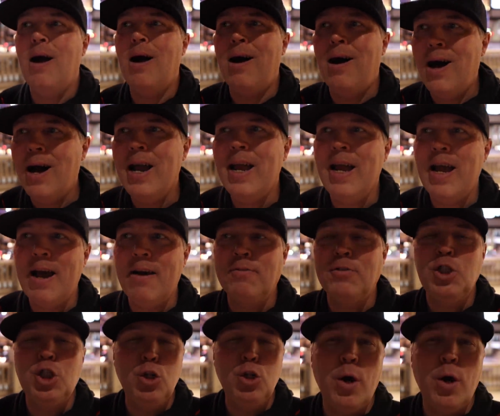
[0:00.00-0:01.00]
I
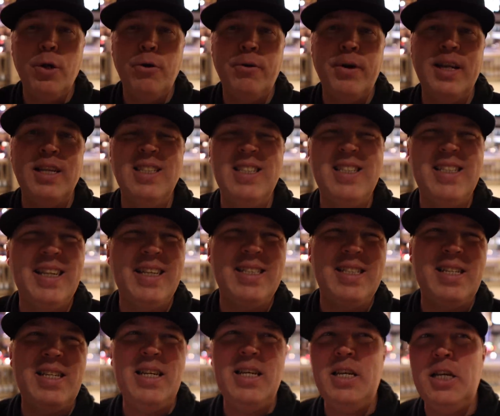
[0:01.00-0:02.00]
have hundred
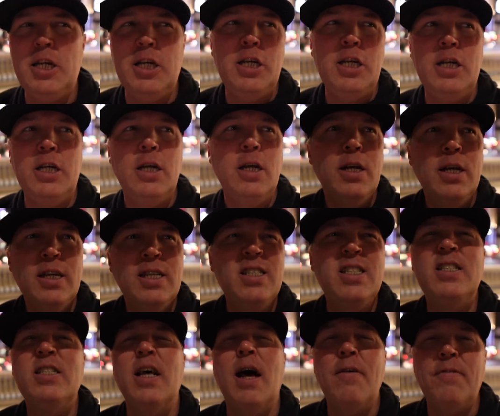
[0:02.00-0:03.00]

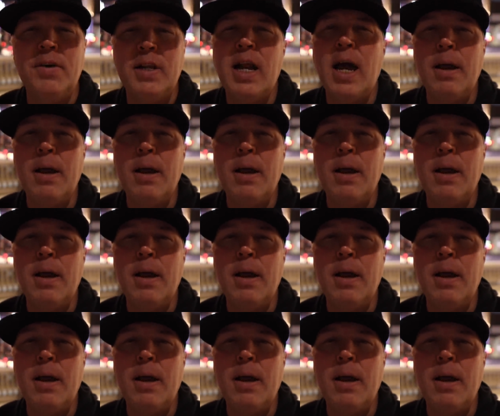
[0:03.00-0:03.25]
sixty-seven,